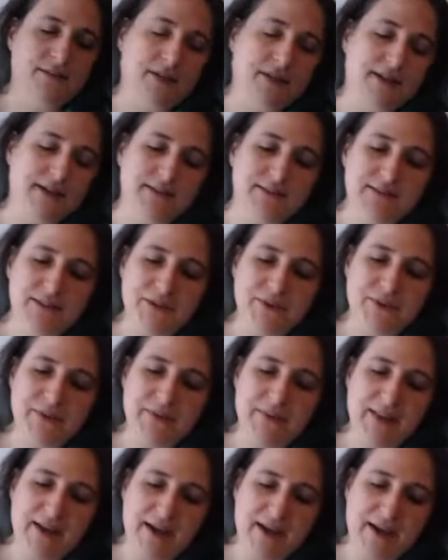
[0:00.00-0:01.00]
And so
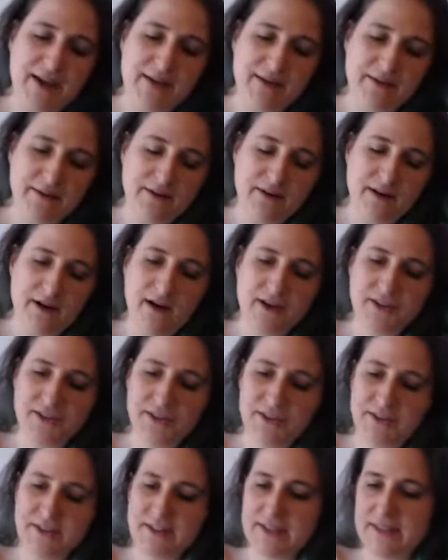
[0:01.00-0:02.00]
in that
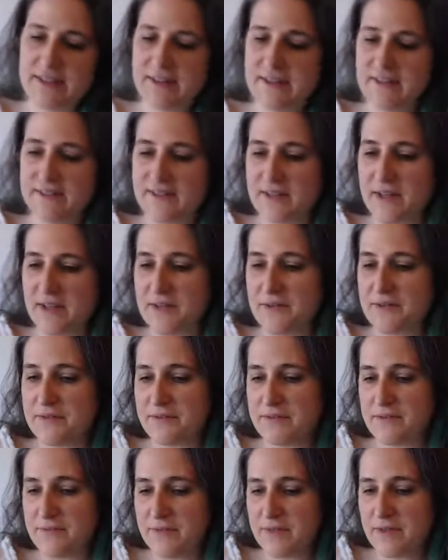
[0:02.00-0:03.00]
consciousness of
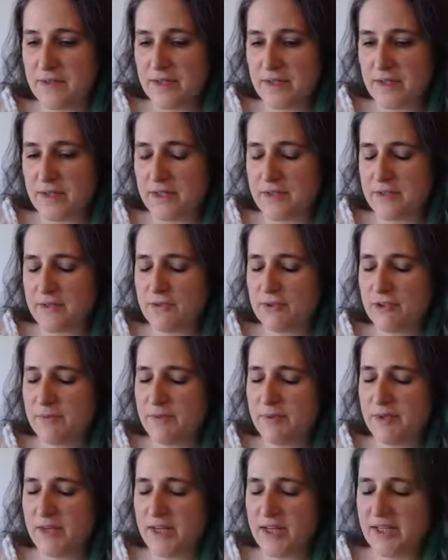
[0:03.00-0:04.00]

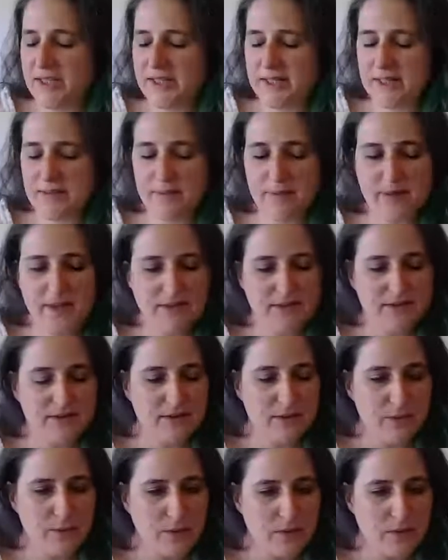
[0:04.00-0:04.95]
contributing to the peace of the